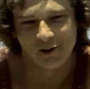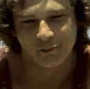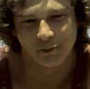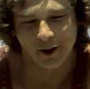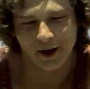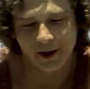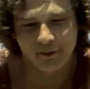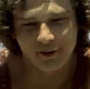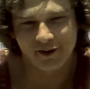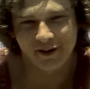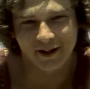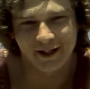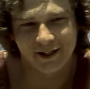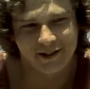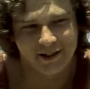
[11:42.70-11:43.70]
for
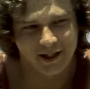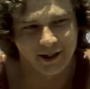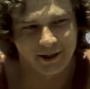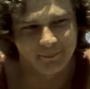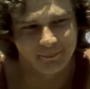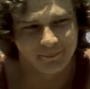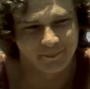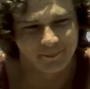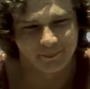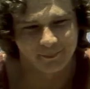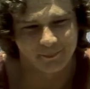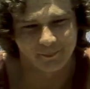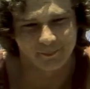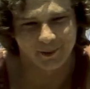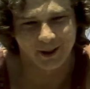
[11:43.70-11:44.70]
everything he's done
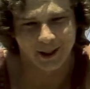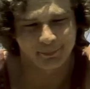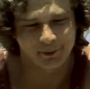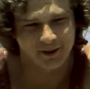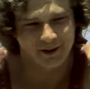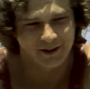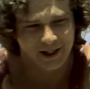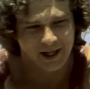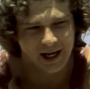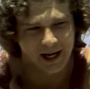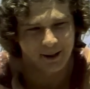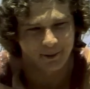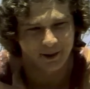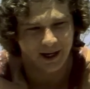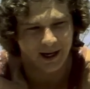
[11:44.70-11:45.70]
up to the
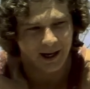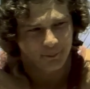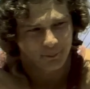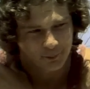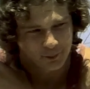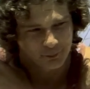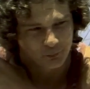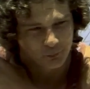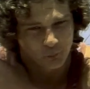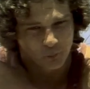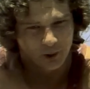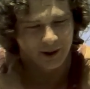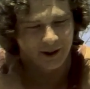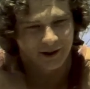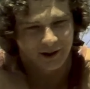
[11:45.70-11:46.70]
time that I was
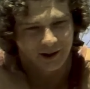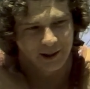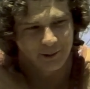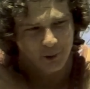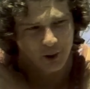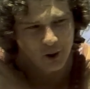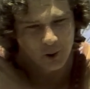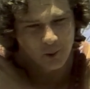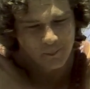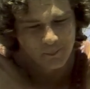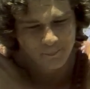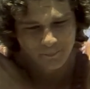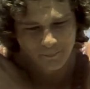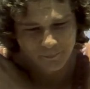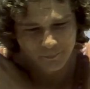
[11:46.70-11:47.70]
willing to leave
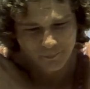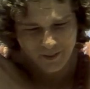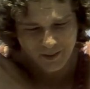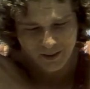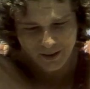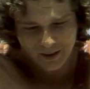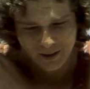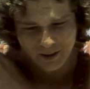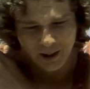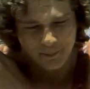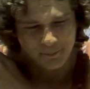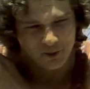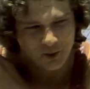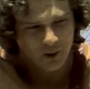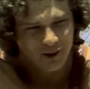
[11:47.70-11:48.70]
home. I'm
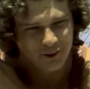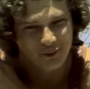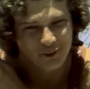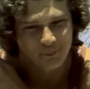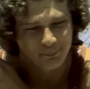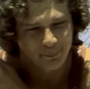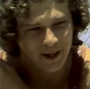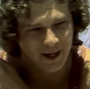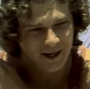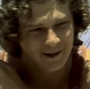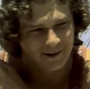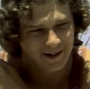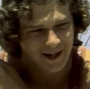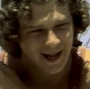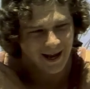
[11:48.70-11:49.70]
sorry for the pain
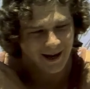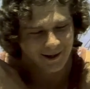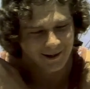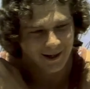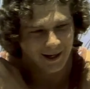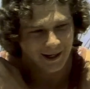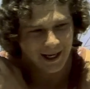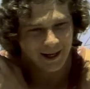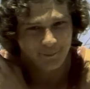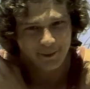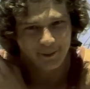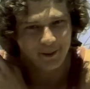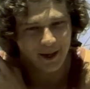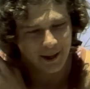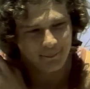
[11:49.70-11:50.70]
and agony I gave
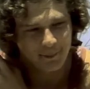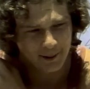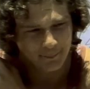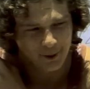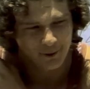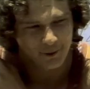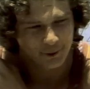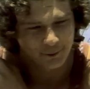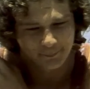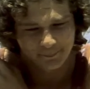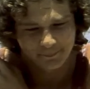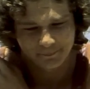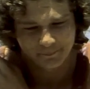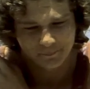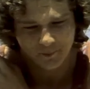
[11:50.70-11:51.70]
him and my mother.
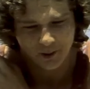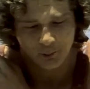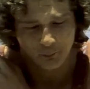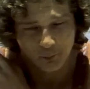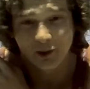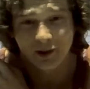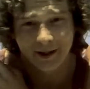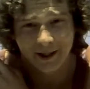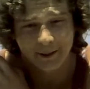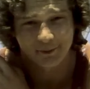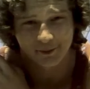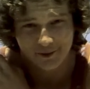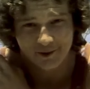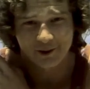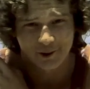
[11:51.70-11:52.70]
I really am,
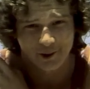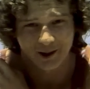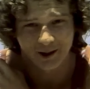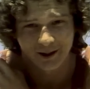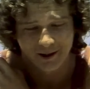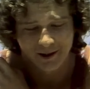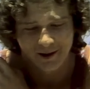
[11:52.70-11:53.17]
sincerely.